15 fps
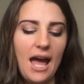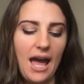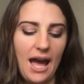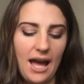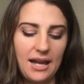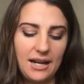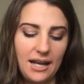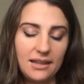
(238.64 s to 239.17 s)

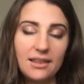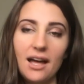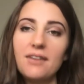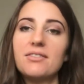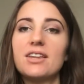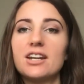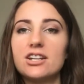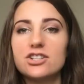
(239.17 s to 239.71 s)
and I
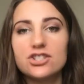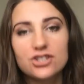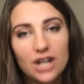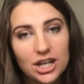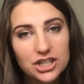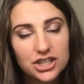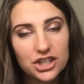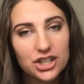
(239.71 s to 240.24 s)
love that it's
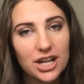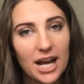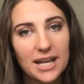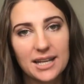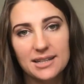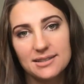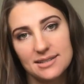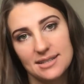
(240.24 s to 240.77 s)
structured. I
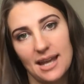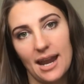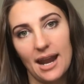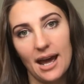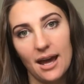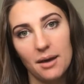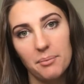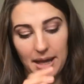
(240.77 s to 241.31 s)
can set
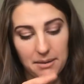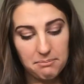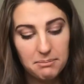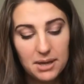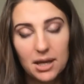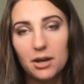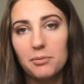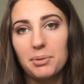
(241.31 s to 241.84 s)
up
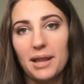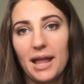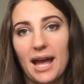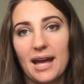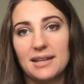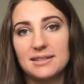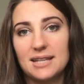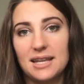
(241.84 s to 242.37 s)
meal
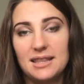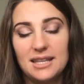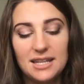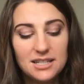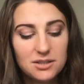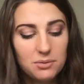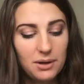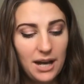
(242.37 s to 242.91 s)
plans, and
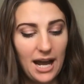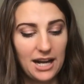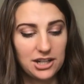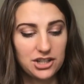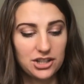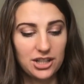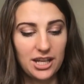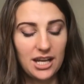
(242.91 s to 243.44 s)
this one
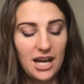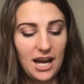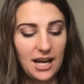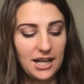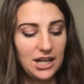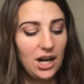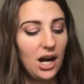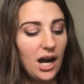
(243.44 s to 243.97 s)
actually
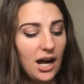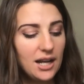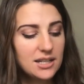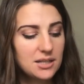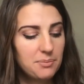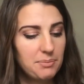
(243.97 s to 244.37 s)
I got